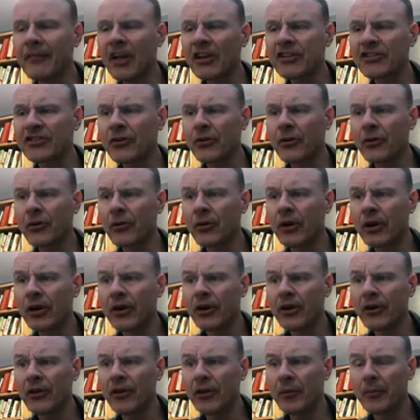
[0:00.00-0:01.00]
So
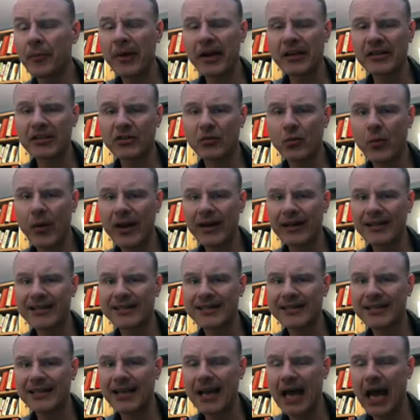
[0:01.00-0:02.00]
the best way to
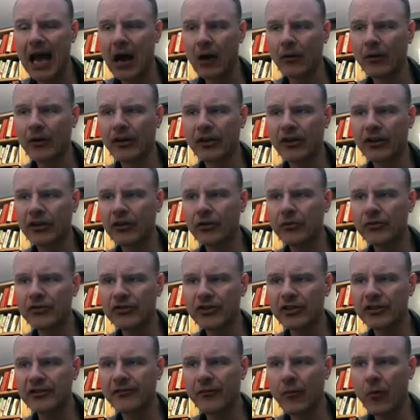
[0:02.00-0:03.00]
see how to use
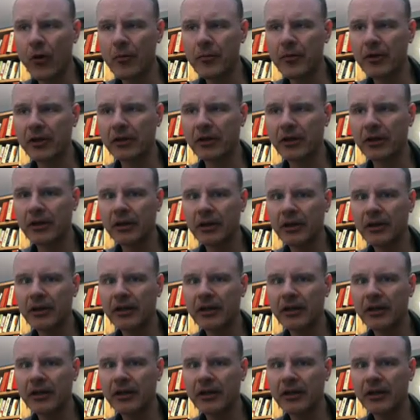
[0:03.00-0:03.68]
this formula